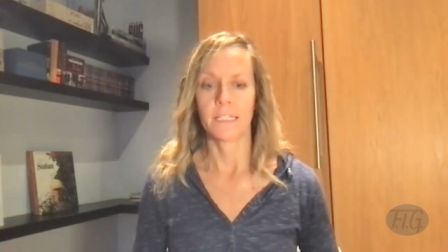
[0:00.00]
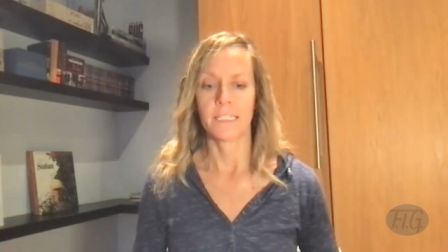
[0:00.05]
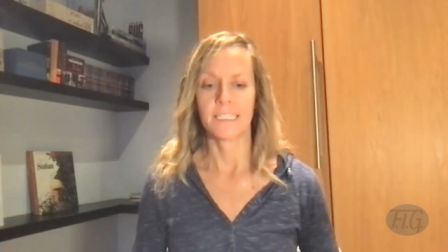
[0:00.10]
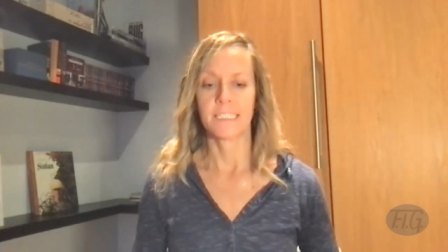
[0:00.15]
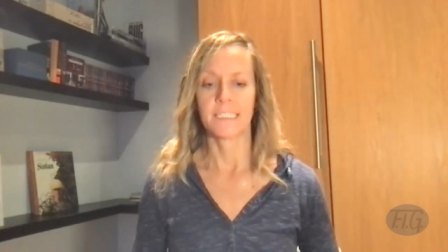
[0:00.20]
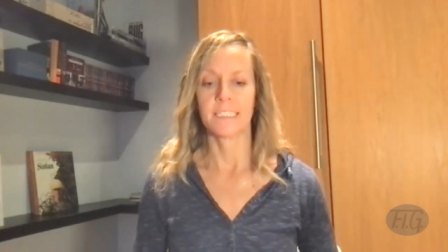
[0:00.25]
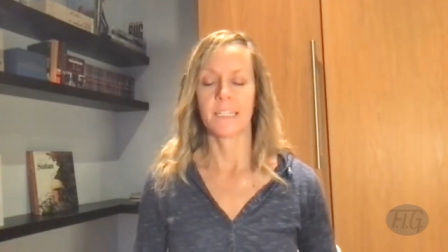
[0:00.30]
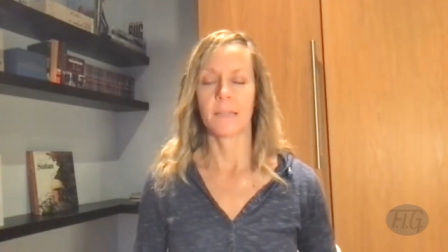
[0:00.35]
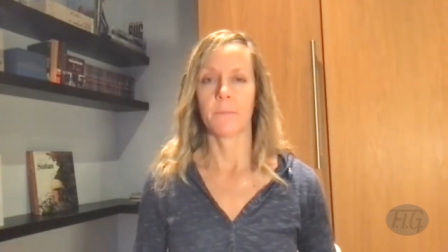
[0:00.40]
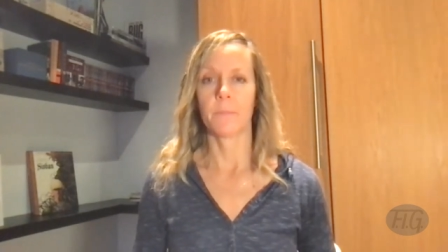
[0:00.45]

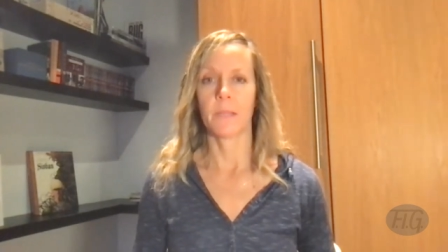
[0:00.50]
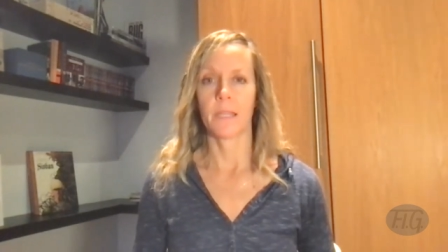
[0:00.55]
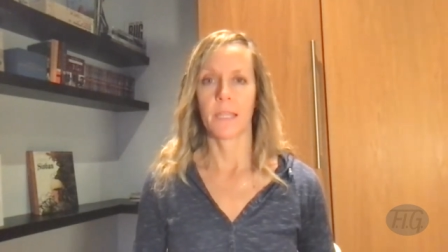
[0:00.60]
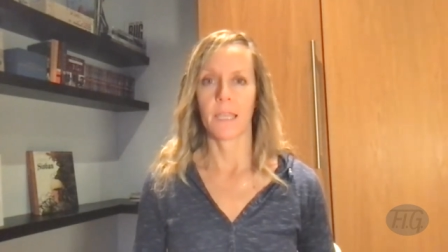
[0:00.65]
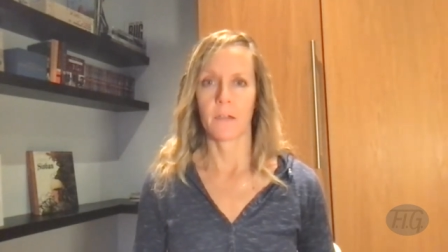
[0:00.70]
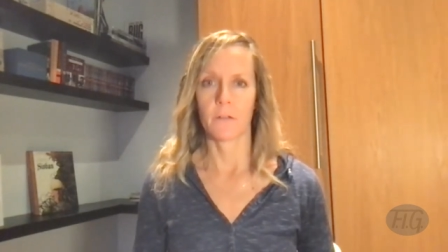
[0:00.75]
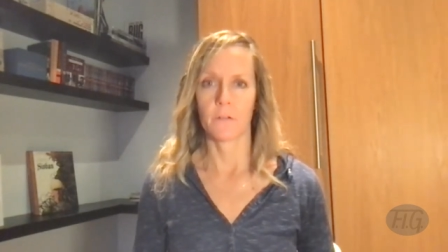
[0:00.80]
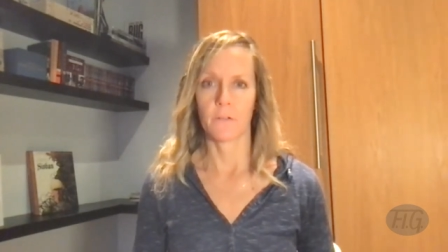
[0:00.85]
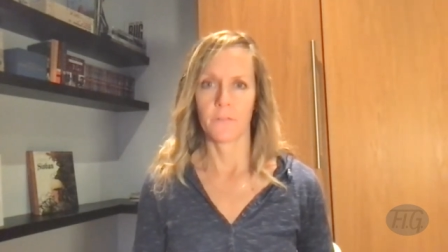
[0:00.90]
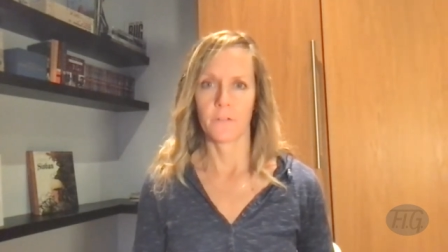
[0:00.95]
stepping
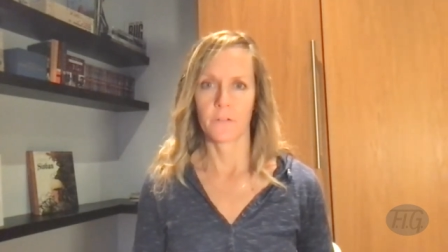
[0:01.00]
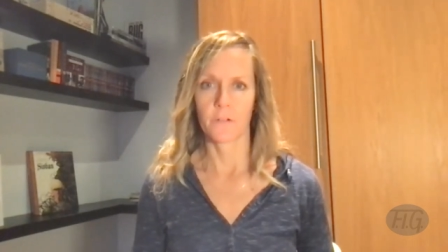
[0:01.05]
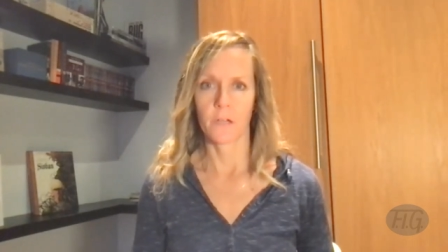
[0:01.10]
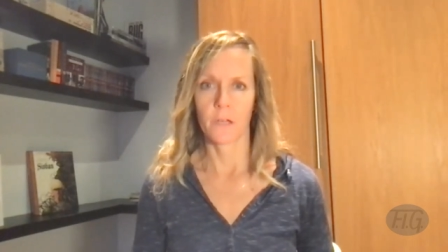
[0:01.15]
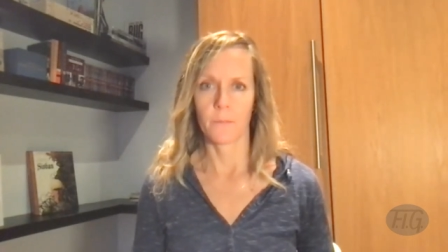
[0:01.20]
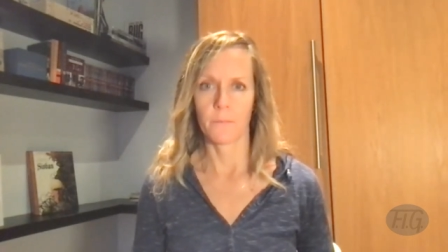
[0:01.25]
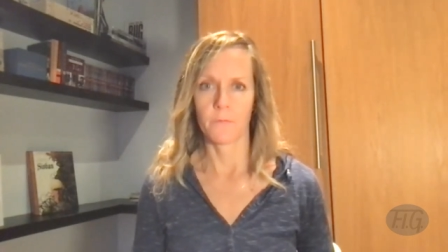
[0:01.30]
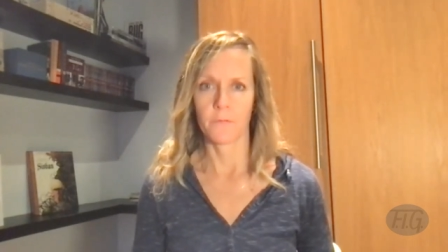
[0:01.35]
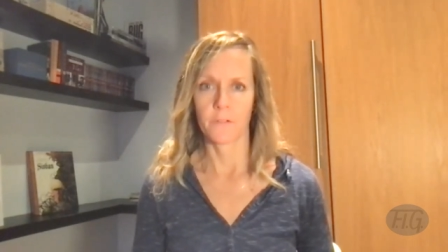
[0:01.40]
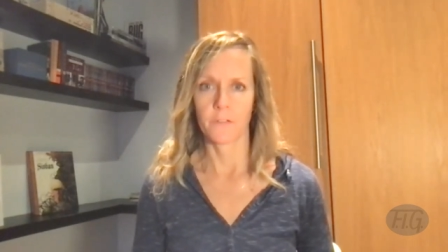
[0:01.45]
out of your
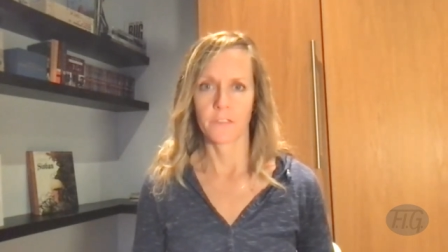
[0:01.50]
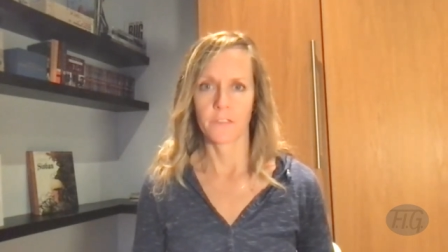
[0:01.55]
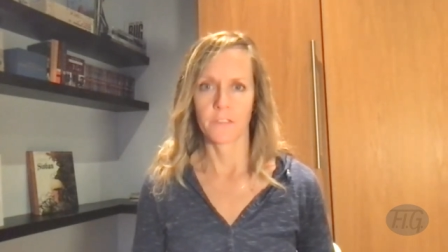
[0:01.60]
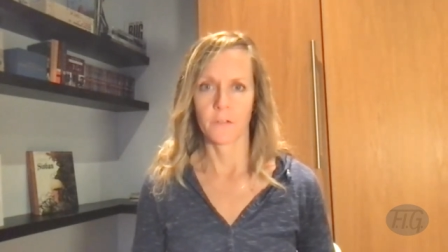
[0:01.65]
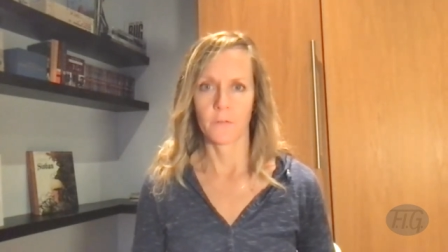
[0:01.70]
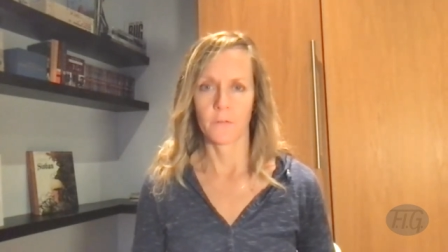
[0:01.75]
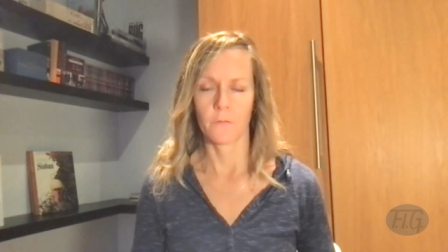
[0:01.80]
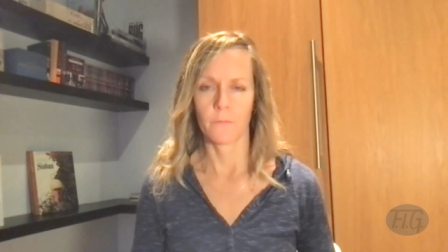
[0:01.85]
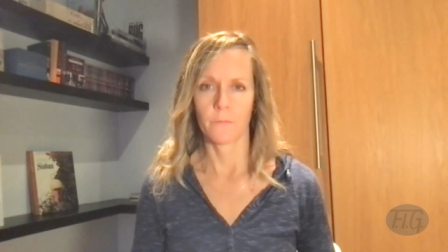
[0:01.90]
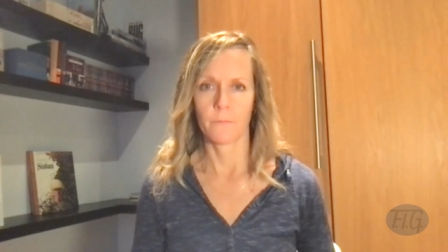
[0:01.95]
comfort
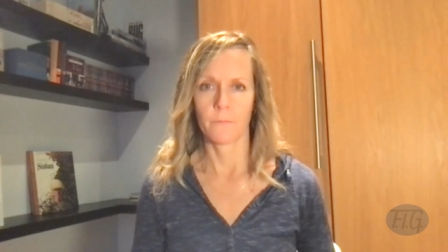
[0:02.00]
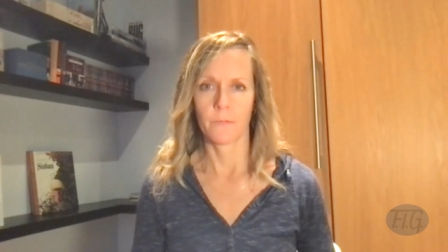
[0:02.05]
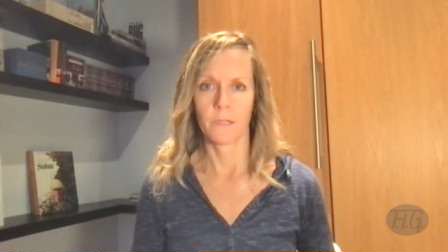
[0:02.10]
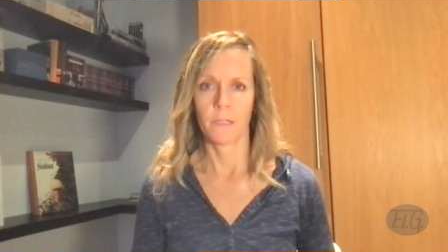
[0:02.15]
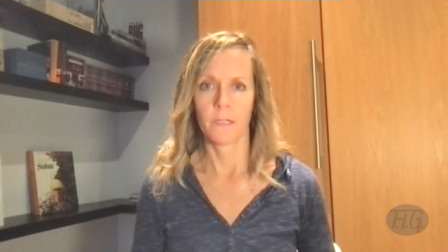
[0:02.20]
zone.